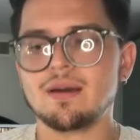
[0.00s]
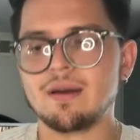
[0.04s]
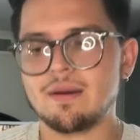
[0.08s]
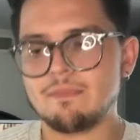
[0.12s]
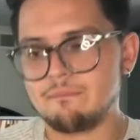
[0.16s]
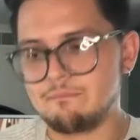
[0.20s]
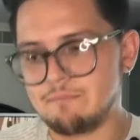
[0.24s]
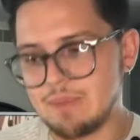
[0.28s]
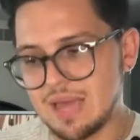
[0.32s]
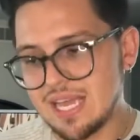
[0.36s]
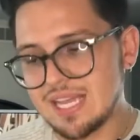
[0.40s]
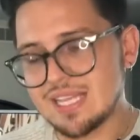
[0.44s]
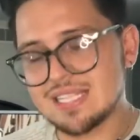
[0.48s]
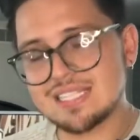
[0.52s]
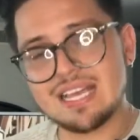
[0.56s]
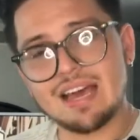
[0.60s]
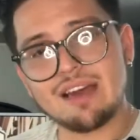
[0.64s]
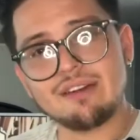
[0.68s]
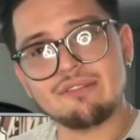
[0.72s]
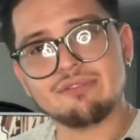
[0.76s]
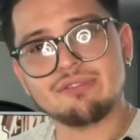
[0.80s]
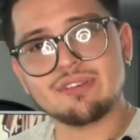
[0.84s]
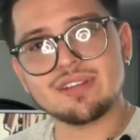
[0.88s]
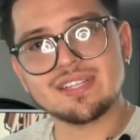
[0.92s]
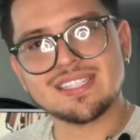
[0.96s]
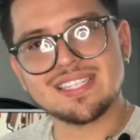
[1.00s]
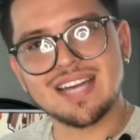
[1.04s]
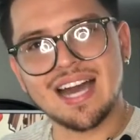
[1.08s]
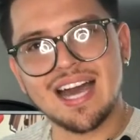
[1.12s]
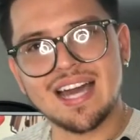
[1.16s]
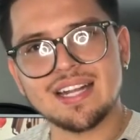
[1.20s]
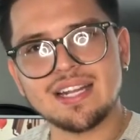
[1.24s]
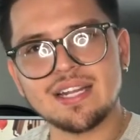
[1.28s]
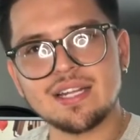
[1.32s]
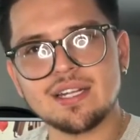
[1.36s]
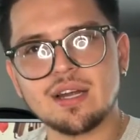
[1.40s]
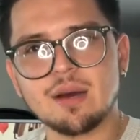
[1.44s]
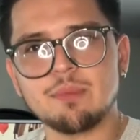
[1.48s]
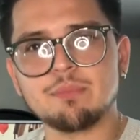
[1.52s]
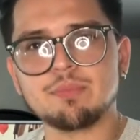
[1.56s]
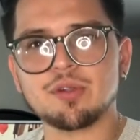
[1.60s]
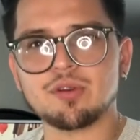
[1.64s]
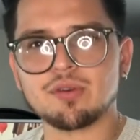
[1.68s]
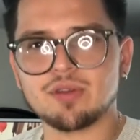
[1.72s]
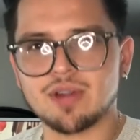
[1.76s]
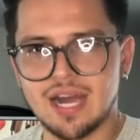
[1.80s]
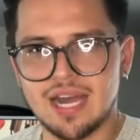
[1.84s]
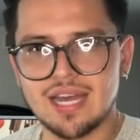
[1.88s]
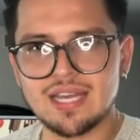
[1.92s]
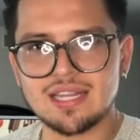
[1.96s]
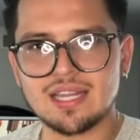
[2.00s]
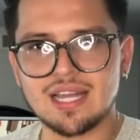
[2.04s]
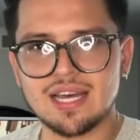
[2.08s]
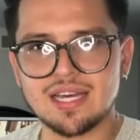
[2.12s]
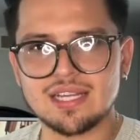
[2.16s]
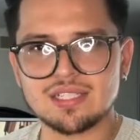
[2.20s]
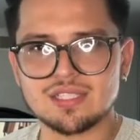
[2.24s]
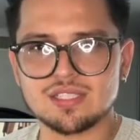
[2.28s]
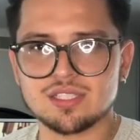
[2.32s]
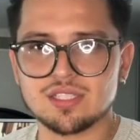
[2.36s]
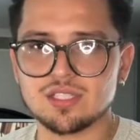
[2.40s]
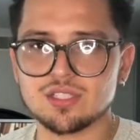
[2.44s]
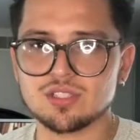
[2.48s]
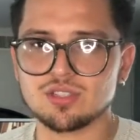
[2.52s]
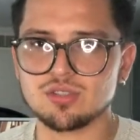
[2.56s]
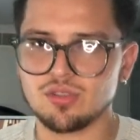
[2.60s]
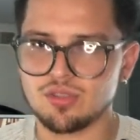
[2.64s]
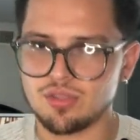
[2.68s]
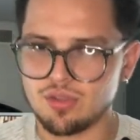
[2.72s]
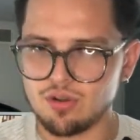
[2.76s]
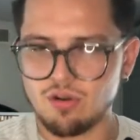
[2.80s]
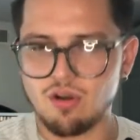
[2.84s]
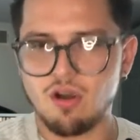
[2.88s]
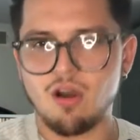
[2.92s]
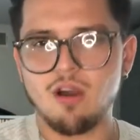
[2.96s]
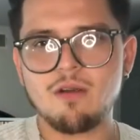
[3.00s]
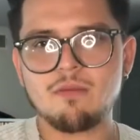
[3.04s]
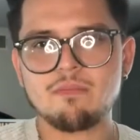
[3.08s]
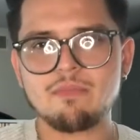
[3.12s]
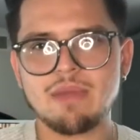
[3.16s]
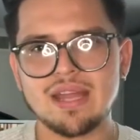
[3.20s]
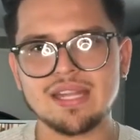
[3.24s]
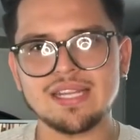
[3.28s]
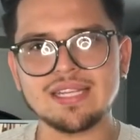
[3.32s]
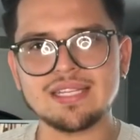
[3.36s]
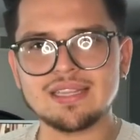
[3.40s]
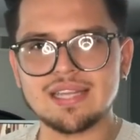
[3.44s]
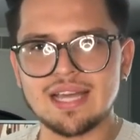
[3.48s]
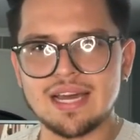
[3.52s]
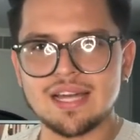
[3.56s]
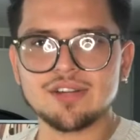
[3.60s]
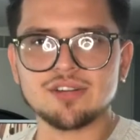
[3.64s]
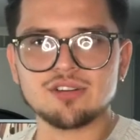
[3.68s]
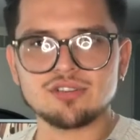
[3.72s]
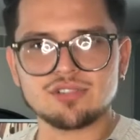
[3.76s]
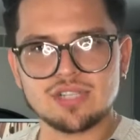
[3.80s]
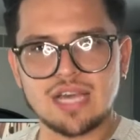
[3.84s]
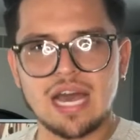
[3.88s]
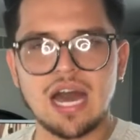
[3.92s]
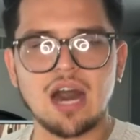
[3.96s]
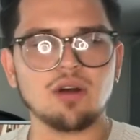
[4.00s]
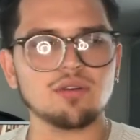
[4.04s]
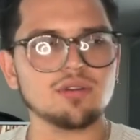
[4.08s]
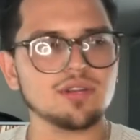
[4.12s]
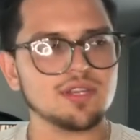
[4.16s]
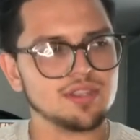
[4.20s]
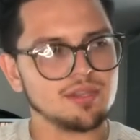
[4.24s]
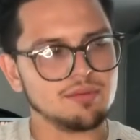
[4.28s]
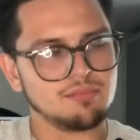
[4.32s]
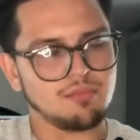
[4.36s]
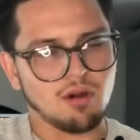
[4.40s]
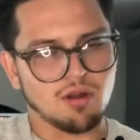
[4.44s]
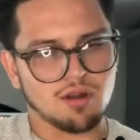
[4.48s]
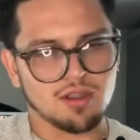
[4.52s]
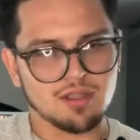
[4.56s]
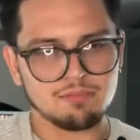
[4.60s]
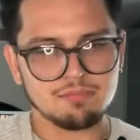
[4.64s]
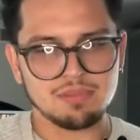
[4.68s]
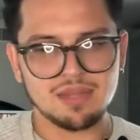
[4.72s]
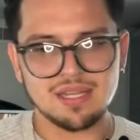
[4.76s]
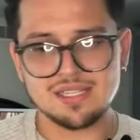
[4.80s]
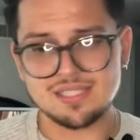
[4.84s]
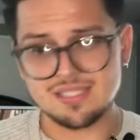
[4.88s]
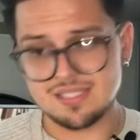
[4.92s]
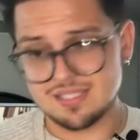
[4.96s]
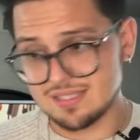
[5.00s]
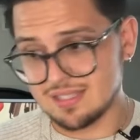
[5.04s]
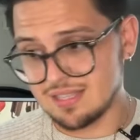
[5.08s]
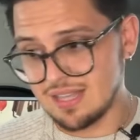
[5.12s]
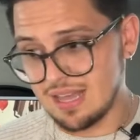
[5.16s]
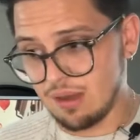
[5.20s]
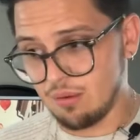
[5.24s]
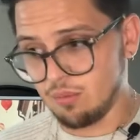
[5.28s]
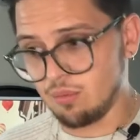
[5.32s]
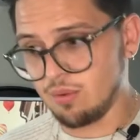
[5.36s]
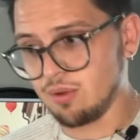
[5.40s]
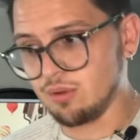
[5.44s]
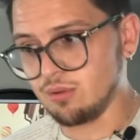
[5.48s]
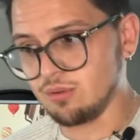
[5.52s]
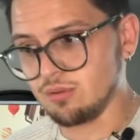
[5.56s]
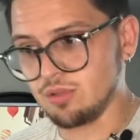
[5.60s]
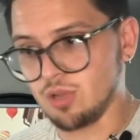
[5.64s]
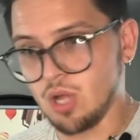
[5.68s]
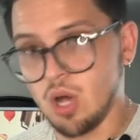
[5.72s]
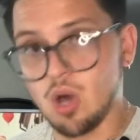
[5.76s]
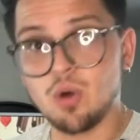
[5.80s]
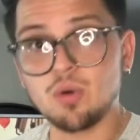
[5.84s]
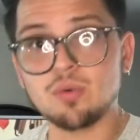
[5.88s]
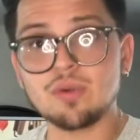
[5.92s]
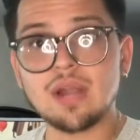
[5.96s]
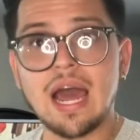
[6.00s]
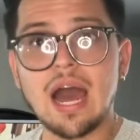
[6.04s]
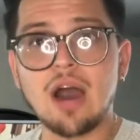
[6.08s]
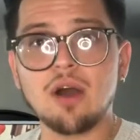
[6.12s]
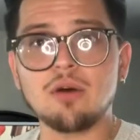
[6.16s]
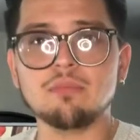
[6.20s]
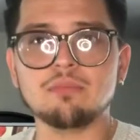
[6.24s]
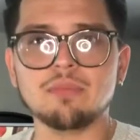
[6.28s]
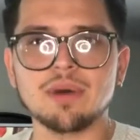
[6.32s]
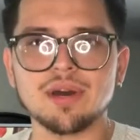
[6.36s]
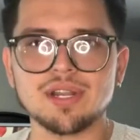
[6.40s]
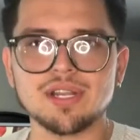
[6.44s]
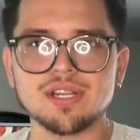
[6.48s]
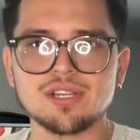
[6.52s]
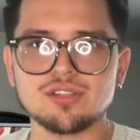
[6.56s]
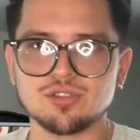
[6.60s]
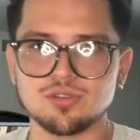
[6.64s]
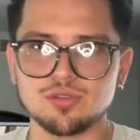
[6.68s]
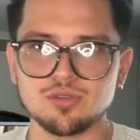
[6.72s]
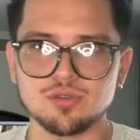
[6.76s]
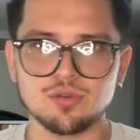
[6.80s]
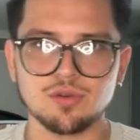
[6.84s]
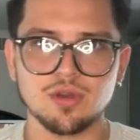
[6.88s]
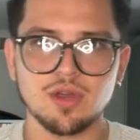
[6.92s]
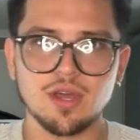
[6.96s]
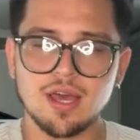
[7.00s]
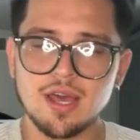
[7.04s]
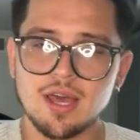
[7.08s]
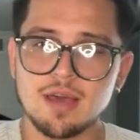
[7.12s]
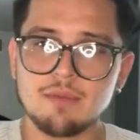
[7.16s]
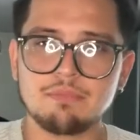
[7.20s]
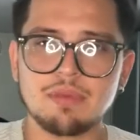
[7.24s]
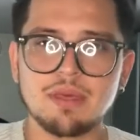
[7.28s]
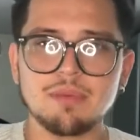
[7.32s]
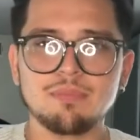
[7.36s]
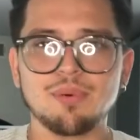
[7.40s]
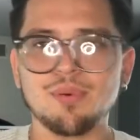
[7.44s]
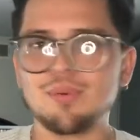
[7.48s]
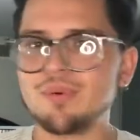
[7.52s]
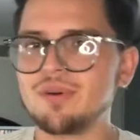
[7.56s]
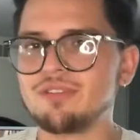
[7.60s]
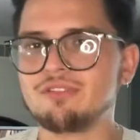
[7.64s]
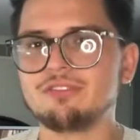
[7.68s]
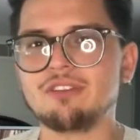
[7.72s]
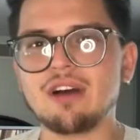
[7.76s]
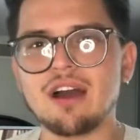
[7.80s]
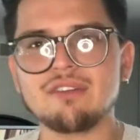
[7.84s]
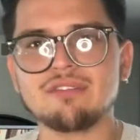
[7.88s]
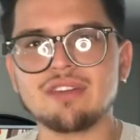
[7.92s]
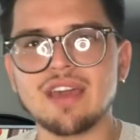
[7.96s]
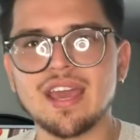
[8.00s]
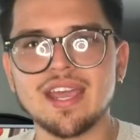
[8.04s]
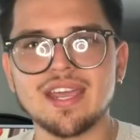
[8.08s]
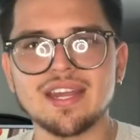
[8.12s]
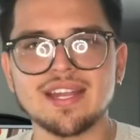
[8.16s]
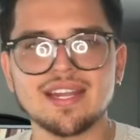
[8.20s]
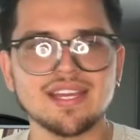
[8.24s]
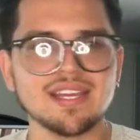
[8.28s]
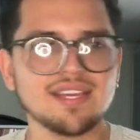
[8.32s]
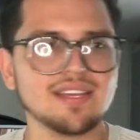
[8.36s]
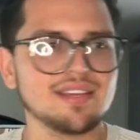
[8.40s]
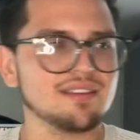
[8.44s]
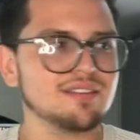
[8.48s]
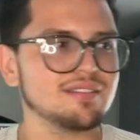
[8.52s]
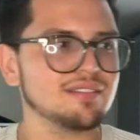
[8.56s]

banks have tightened up their guidelines. So there are many lenders out in the marketplace that will loan out money to people with 580,